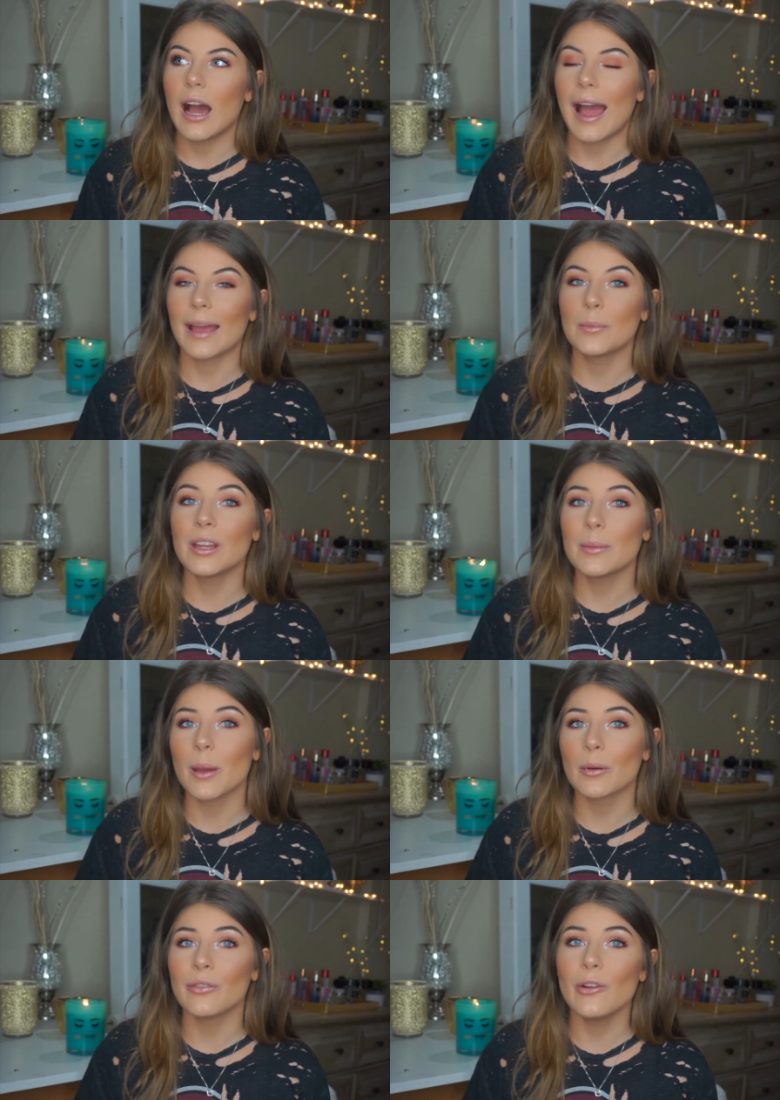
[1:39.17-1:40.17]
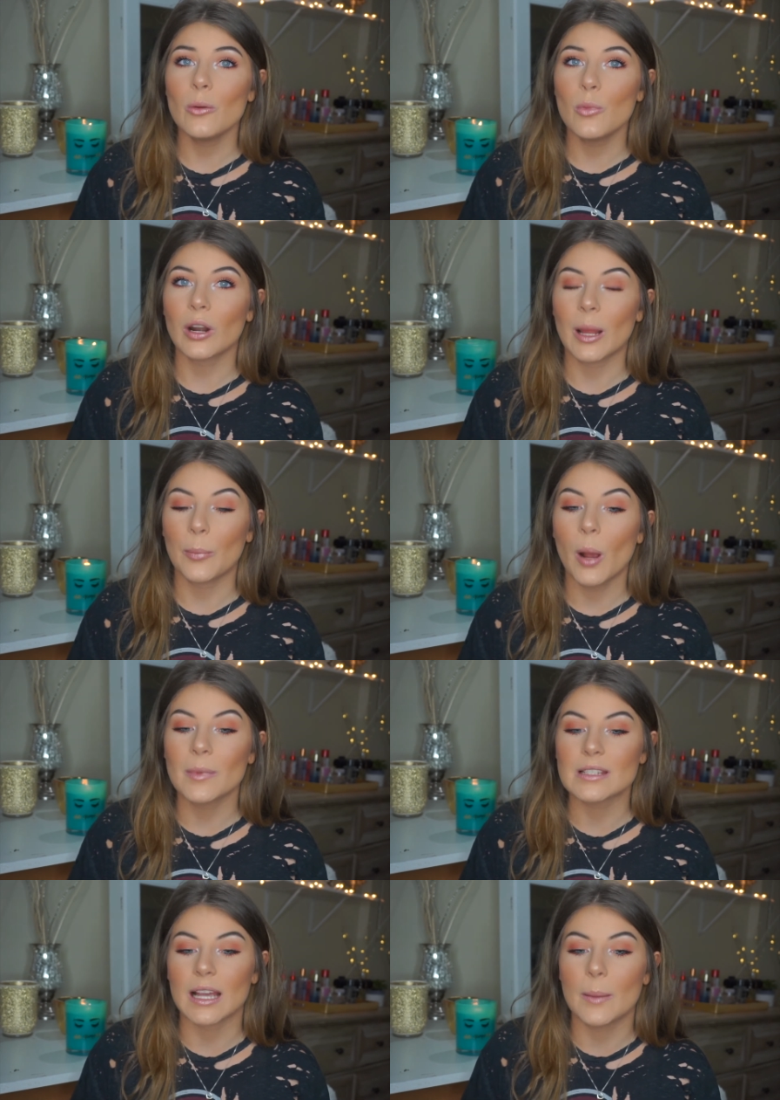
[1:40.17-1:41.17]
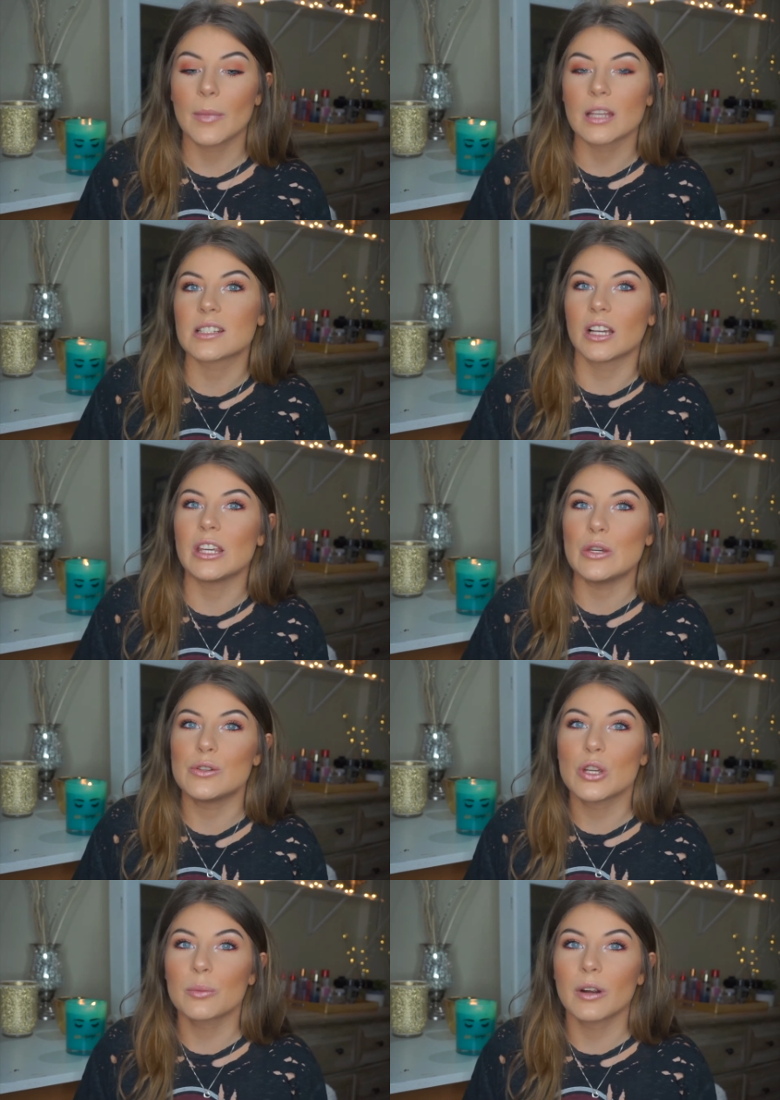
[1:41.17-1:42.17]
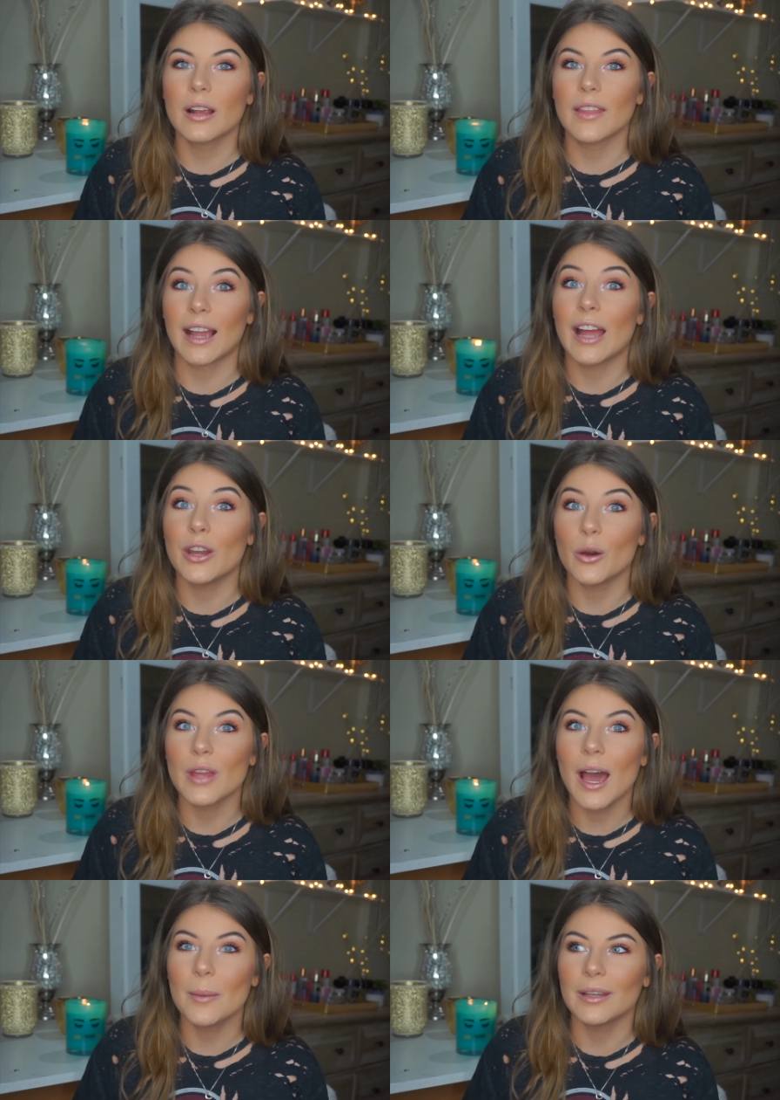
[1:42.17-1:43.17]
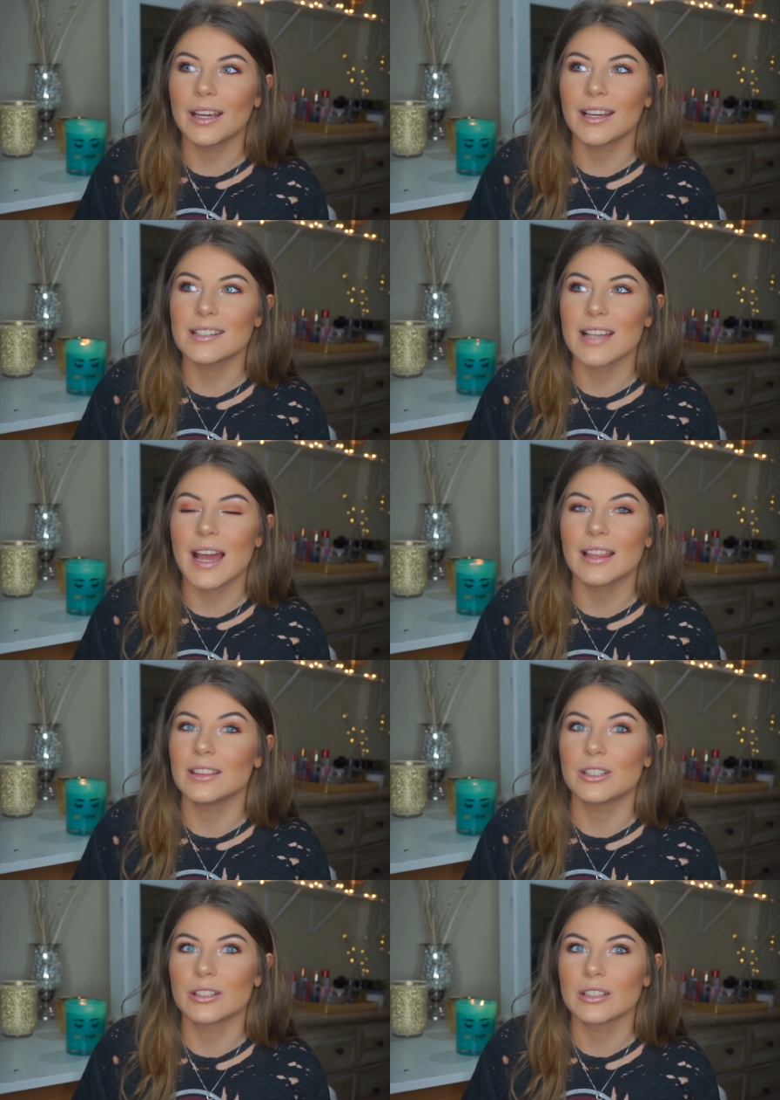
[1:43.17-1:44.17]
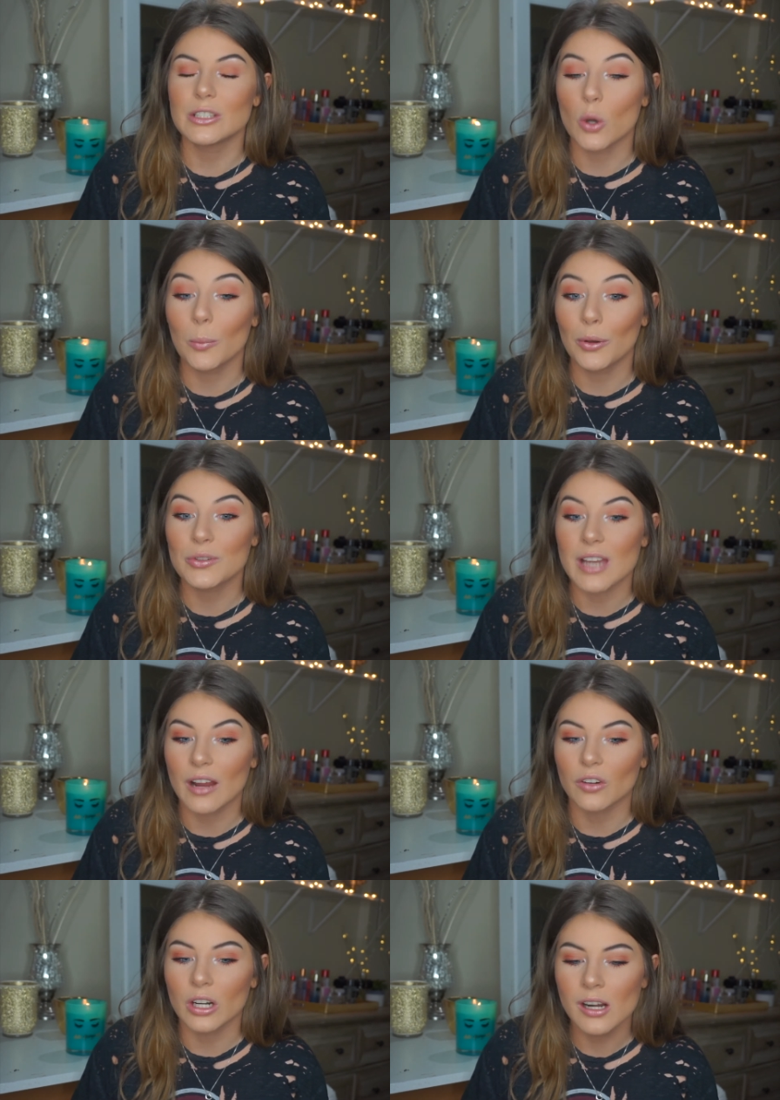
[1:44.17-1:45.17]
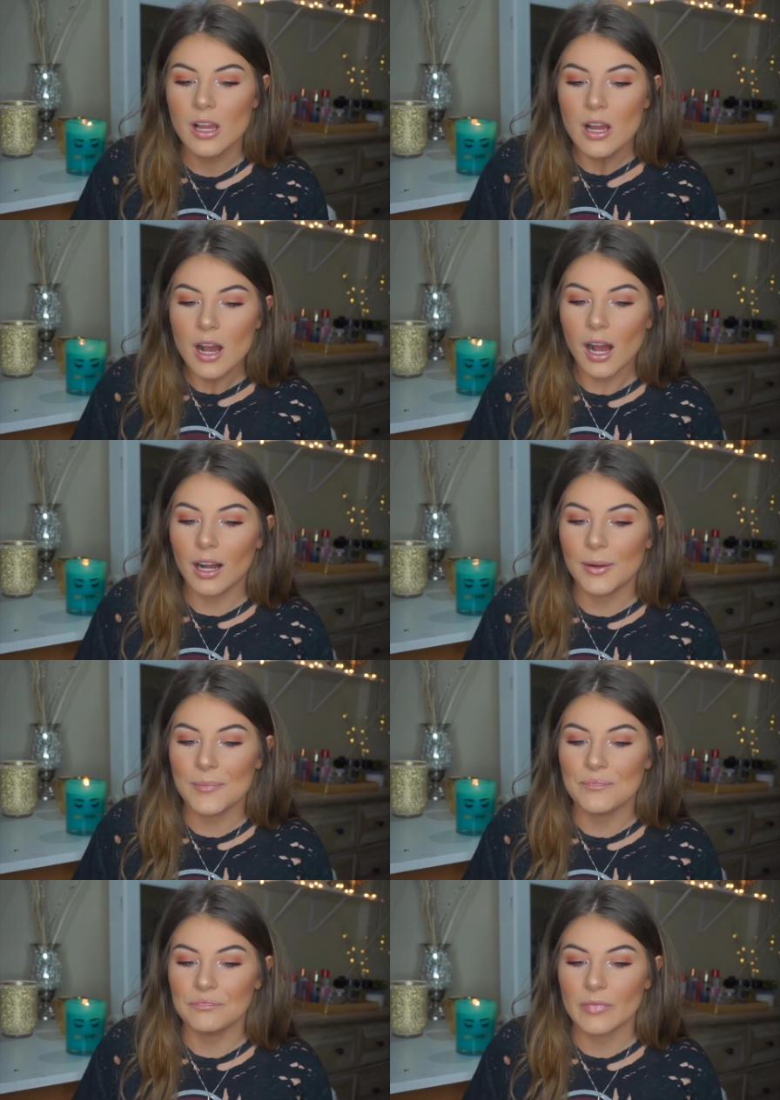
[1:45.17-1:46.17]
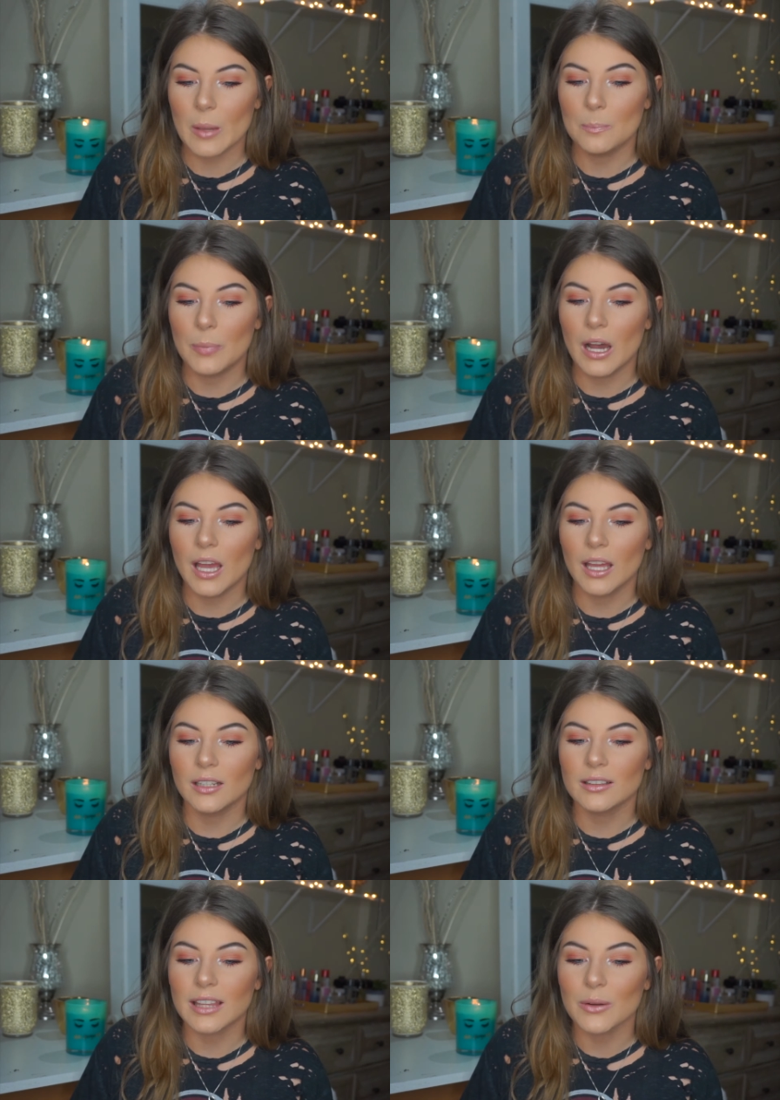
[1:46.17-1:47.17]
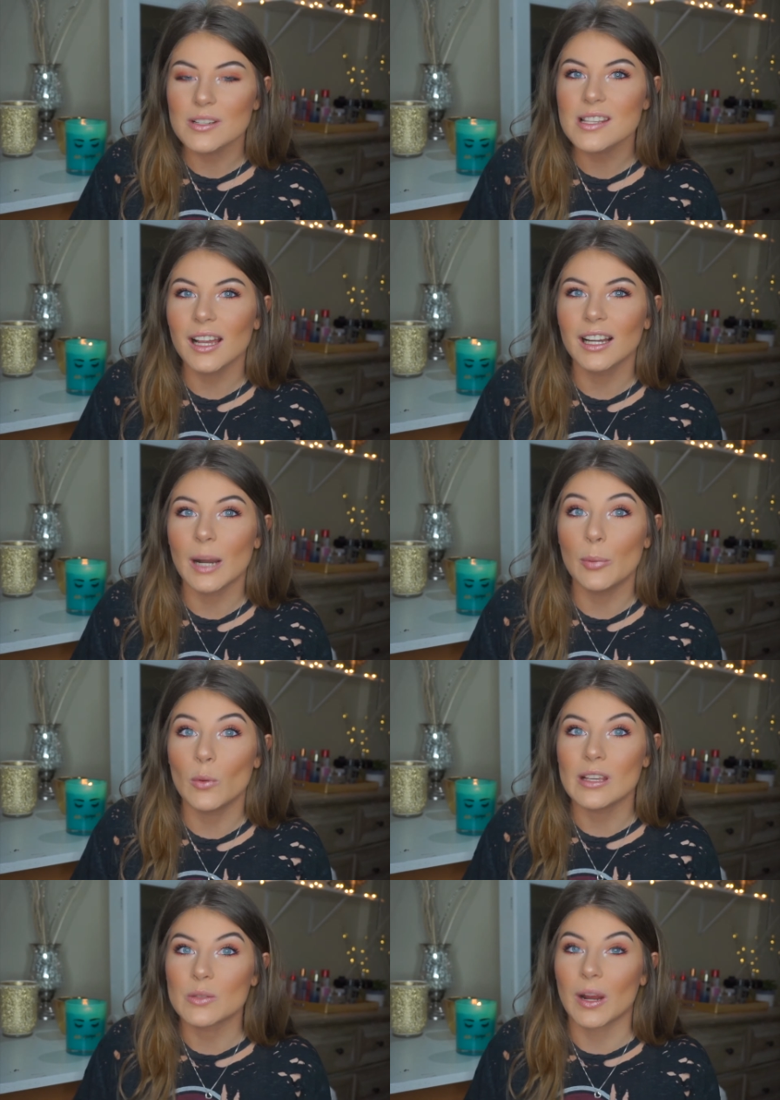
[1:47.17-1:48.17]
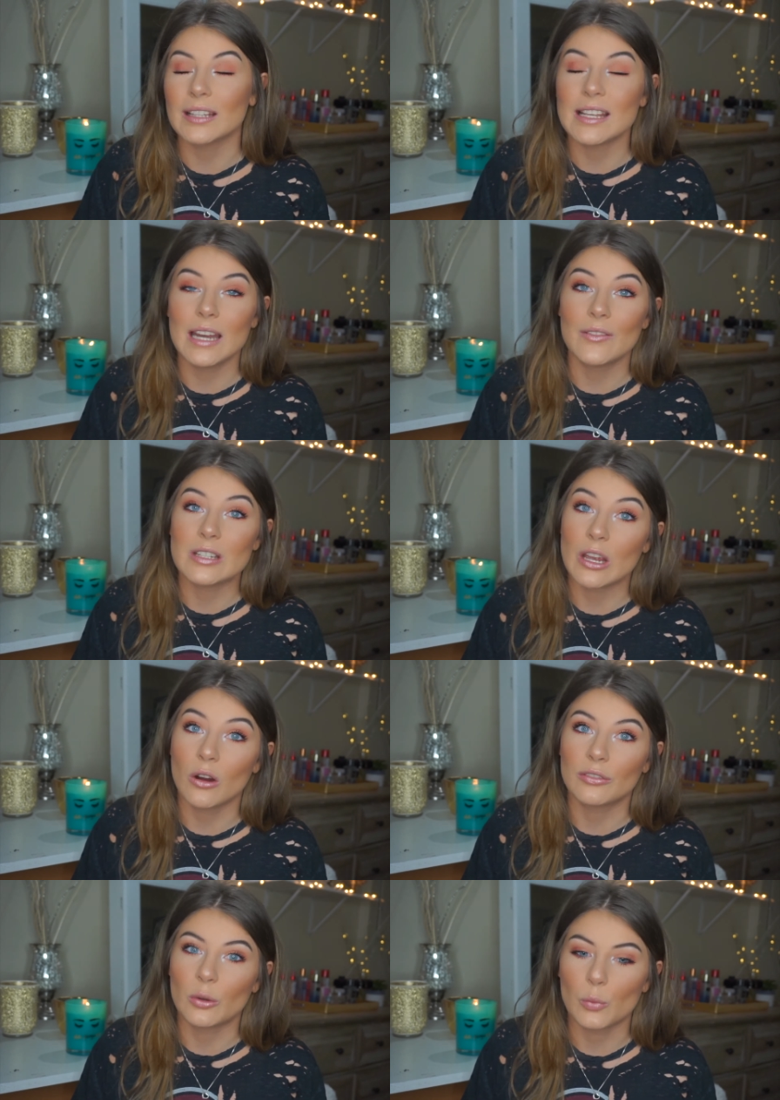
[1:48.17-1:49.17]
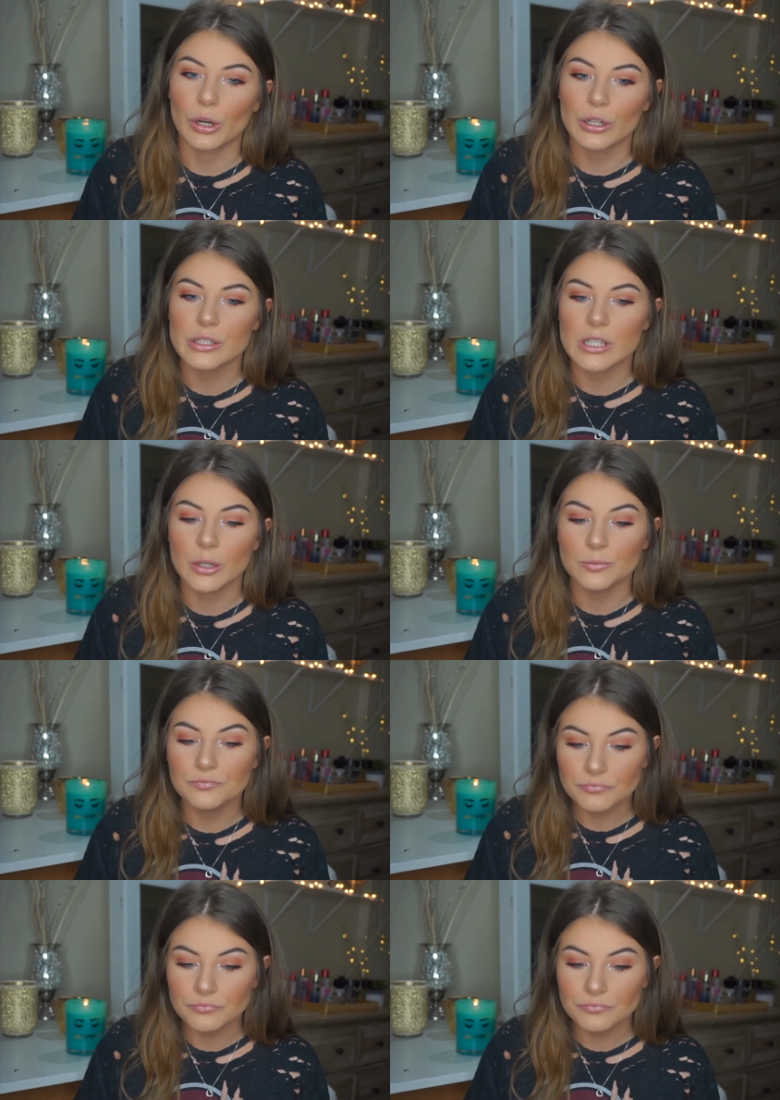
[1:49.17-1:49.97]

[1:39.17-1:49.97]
I'm gonna be able to film more, and I promise, like I'm a sucky YouTuber, and like I know that because I literally don't post ever. But there was like a couple weeks where I didn't have a day off from work, so